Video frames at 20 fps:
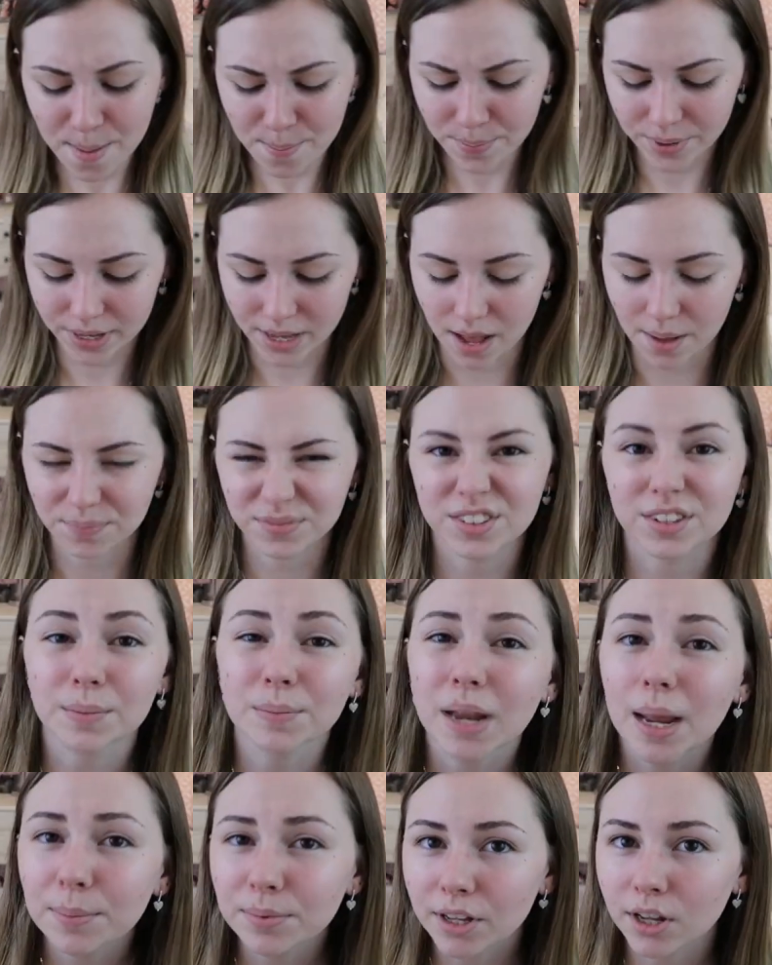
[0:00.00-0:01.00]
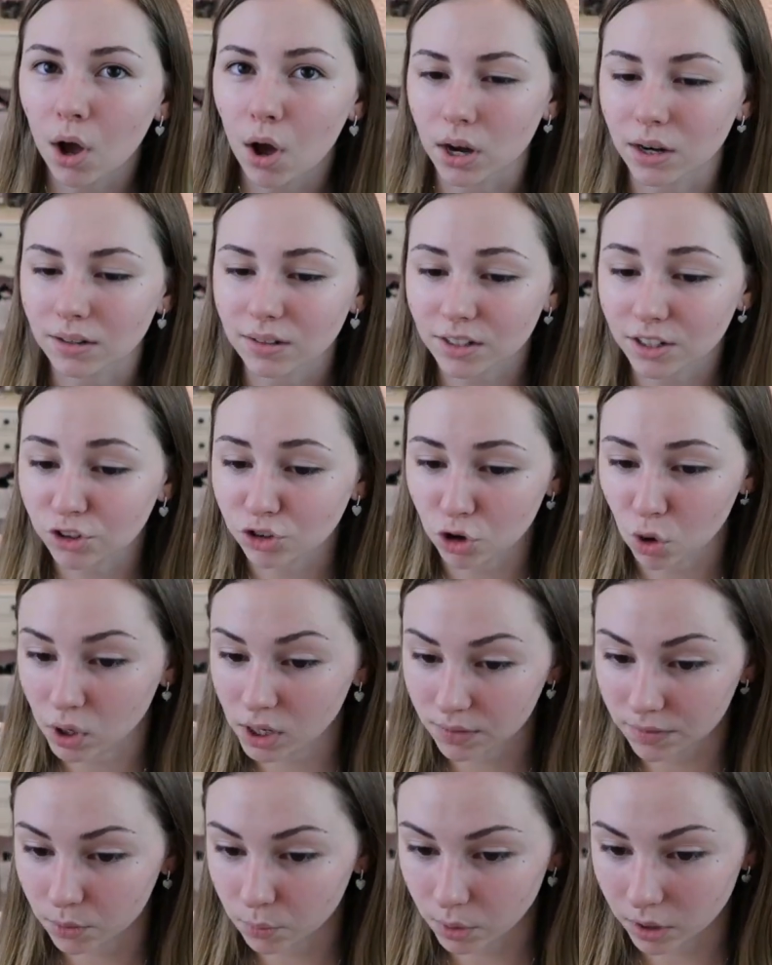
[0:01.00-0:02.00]
But yeah, sometimes I honestly don't
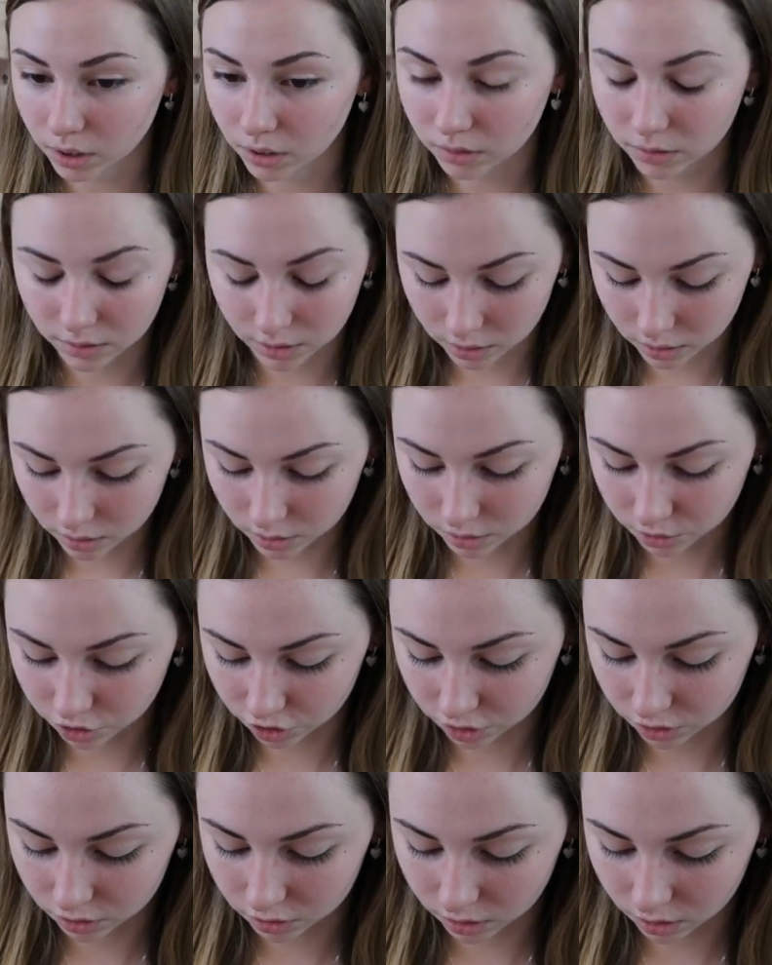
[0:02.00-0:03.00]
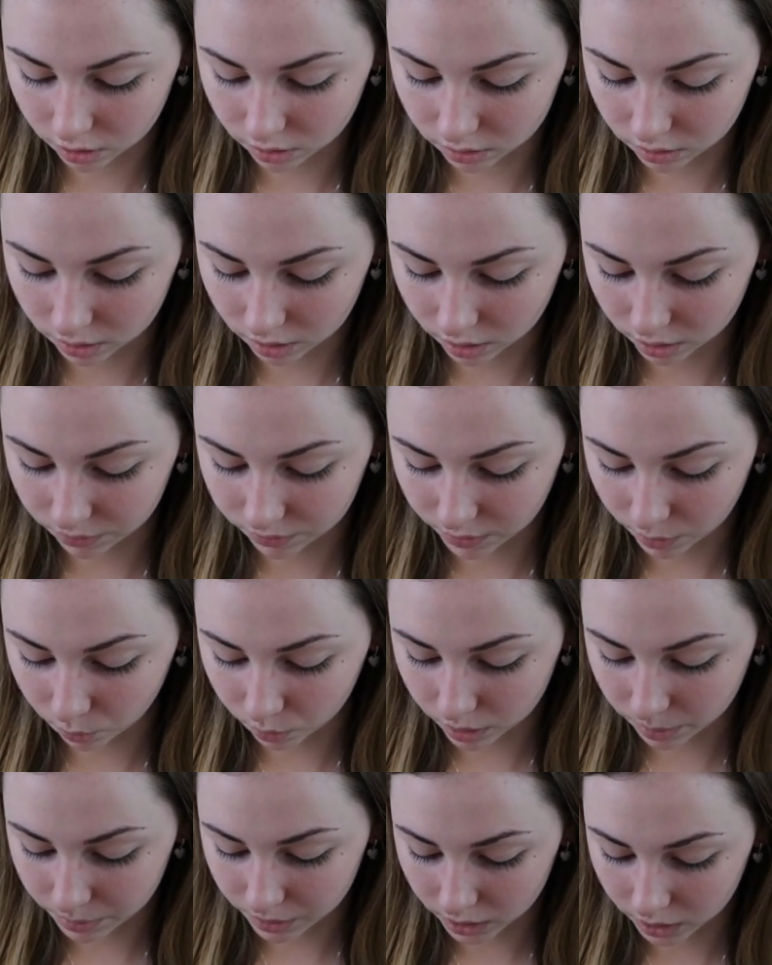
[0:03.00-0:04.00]
even wear concealer just because if I
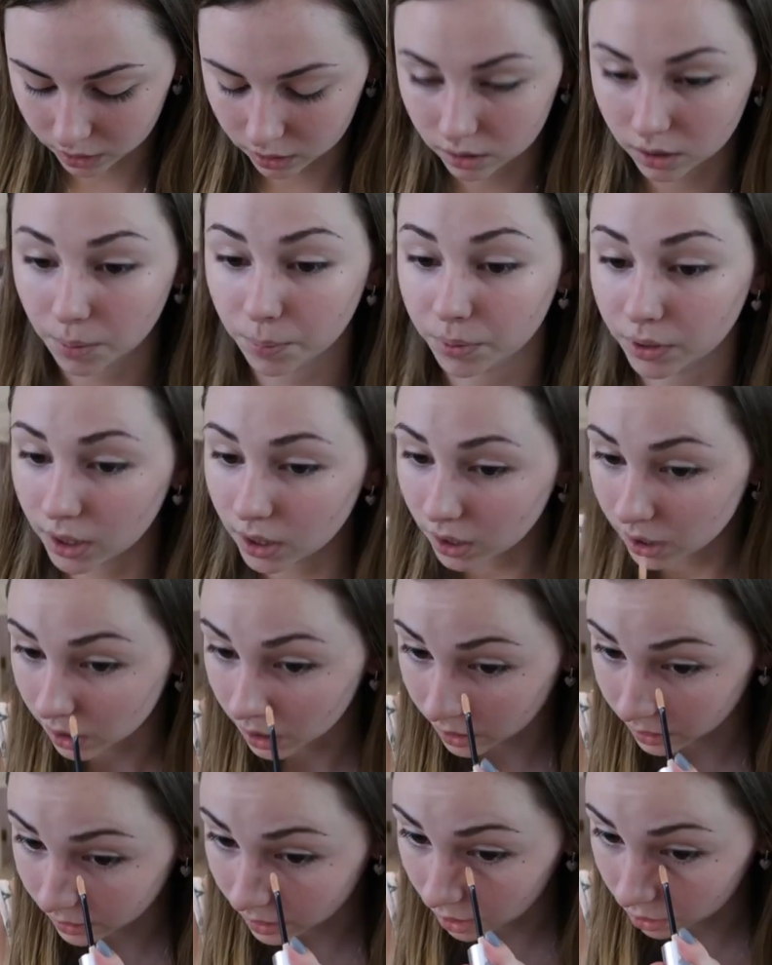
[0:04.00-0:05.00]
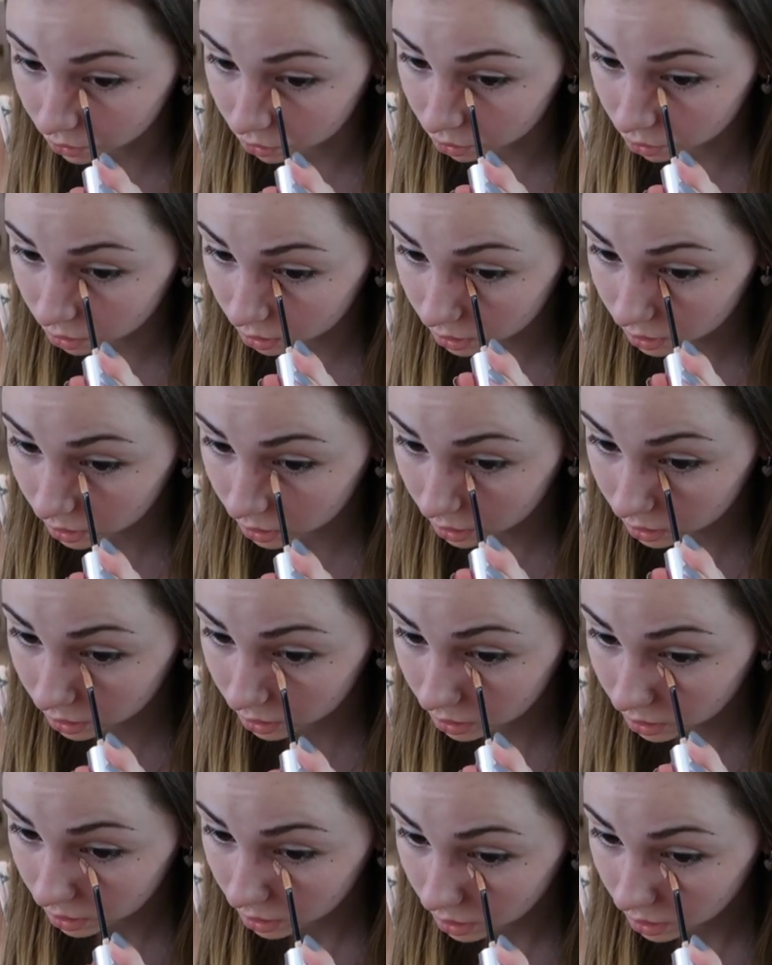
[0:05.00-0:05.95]
want to be like completely like natural looking.